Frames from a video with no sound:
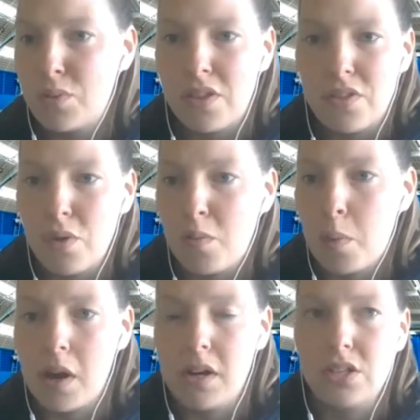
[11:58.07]
with
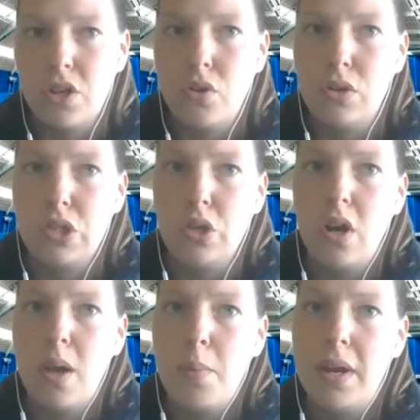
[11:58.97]
partners across
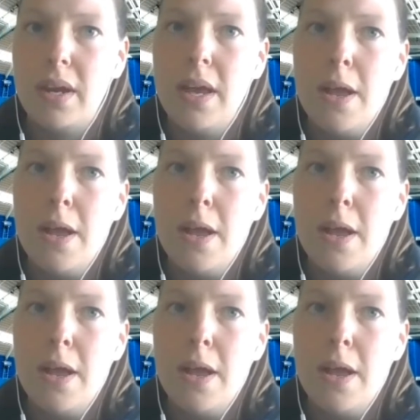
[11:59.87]
Europe. And,